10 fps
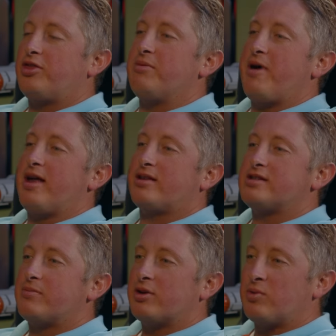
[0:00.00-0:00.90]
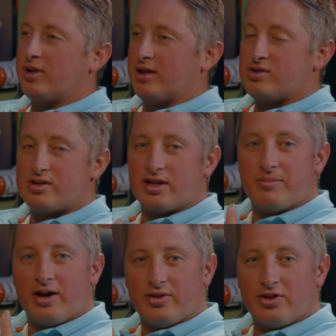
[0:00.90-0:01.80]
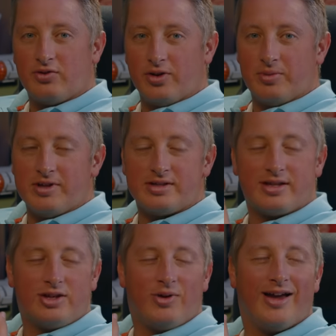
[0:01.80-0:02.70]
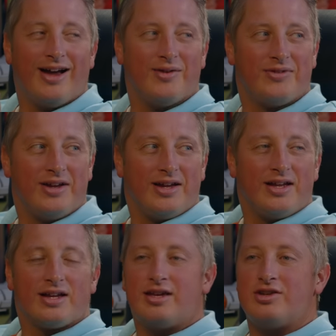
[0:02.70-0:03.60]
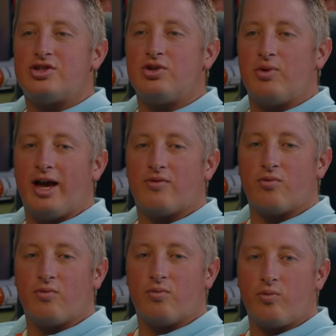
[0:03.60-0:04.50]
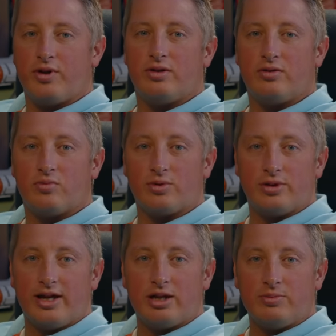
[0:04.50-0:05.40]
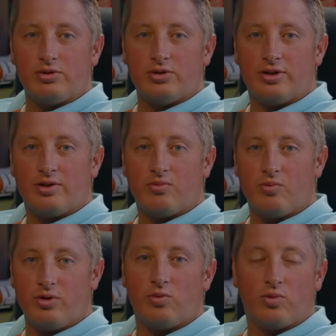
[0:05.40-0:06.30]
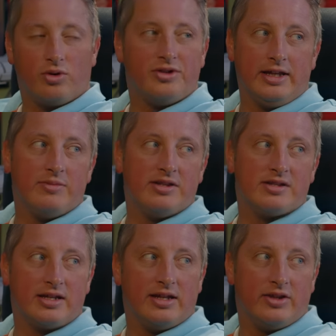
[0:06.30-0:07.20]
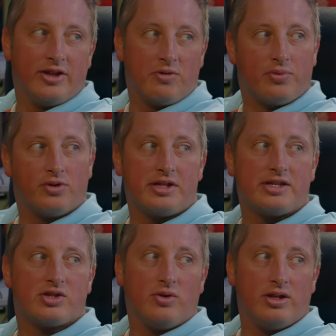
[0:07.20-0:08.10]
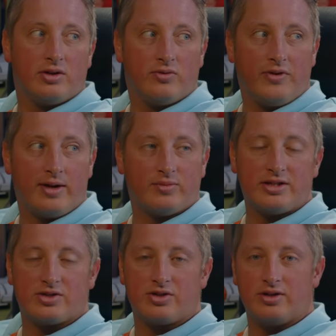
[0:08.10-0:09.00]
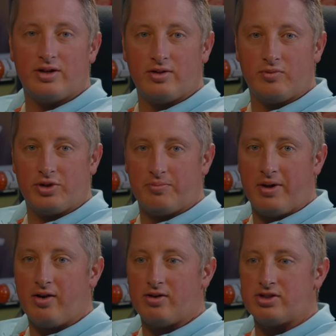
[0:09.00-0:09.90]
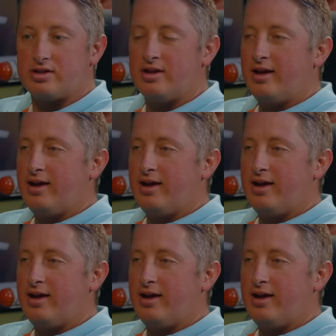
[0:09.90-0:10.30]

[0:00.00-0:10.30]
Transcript: thematically, something really interesting about this film is that you have kids who have real, relatable, real world demons in their bullies or in their families, Absolutely. with their parents.